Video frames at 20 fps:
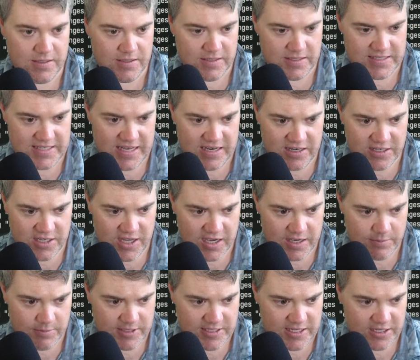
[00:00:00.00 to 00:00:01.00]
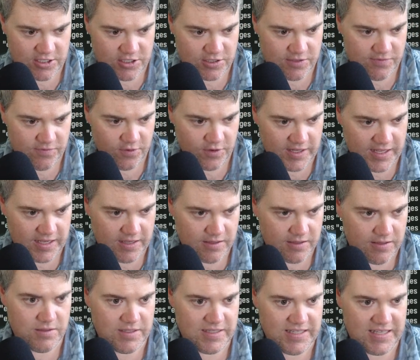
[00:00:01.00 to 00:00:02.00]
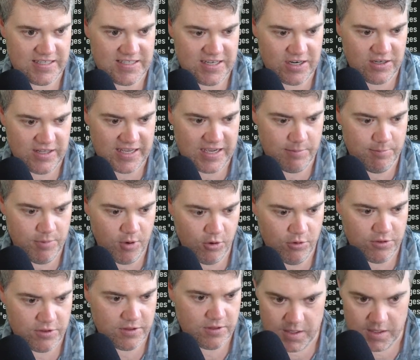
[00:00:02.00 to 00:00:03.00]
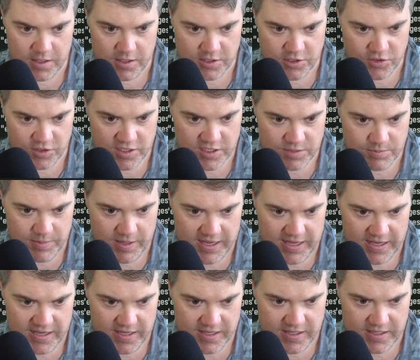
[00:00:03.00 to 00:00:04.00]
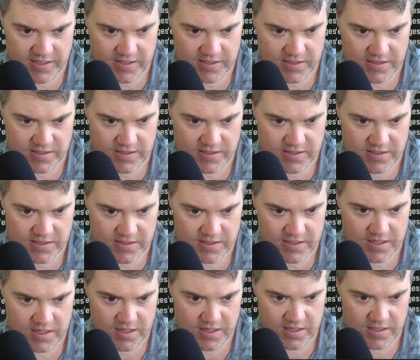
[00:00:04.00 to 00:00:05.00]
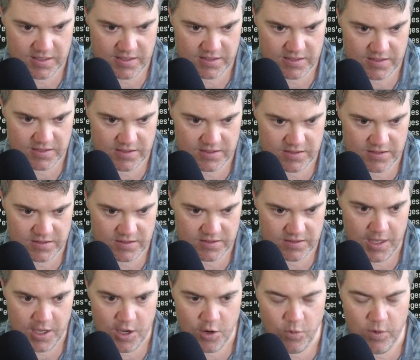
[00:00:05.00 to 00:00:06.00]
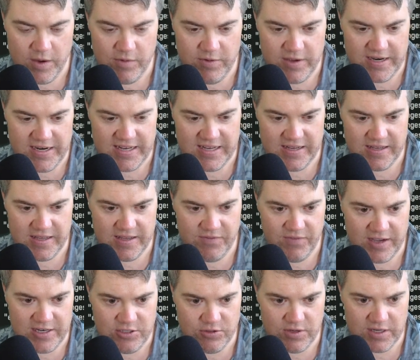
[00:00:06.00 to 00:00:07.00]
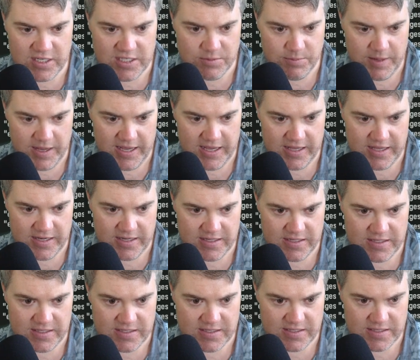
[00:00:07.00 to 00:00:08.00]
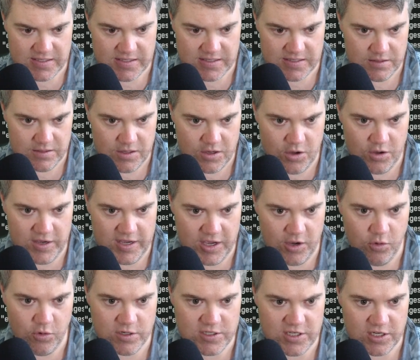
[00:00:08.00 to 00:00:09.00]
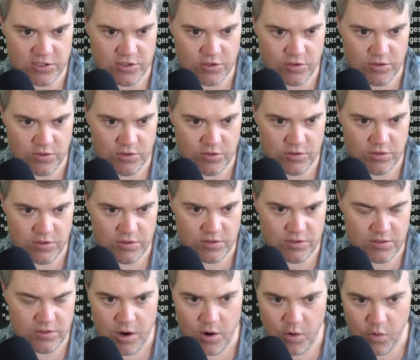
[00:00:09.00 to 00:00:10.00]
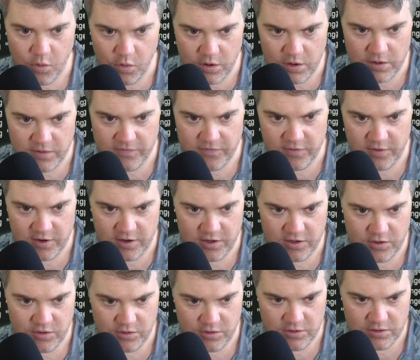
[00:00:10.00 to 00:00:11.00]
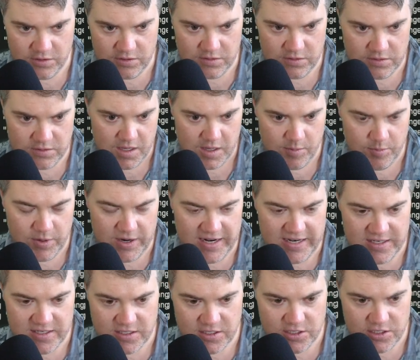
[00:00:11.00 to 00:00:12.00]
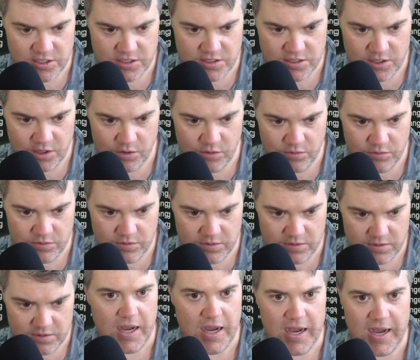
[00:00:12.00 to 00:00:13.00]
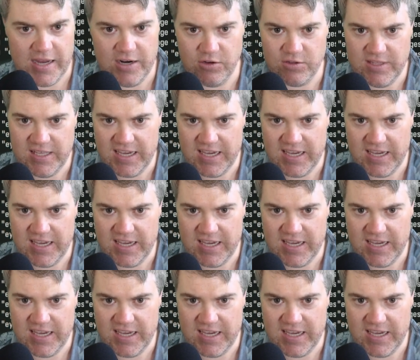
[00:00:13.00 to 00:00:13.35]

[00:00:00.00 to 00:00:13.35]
a documentation for like, is there like a both? So expand, wait, if I do expand, okay, horizontal or vertical, but I don't think